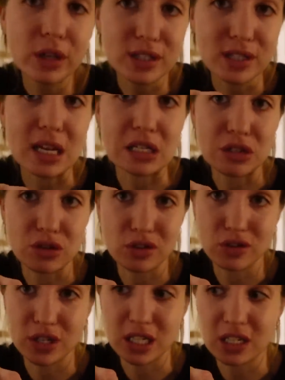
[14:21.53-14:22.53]
Assassin's
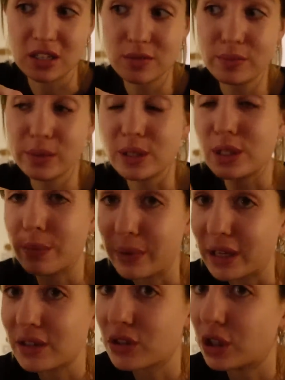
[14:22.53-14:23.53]
Creed is the
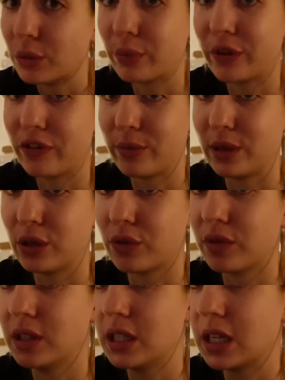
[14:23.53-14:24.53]
biggest culprit for me not
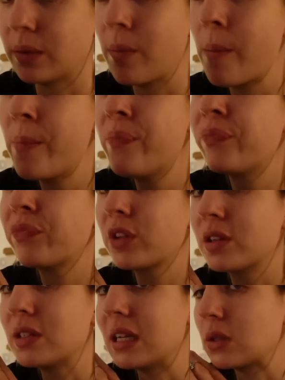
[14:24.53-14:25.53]
reading,
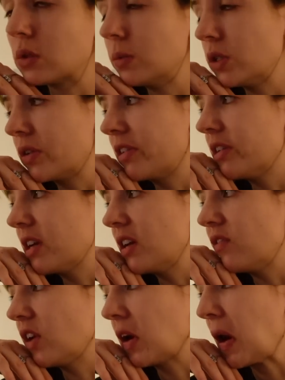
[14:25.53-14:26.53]
because that's what I'm doing in an
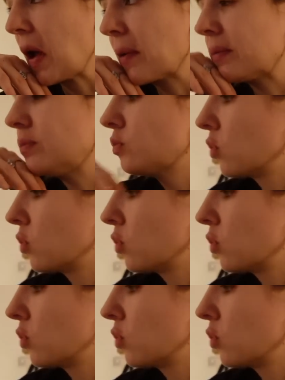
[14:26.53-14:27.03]
evening now.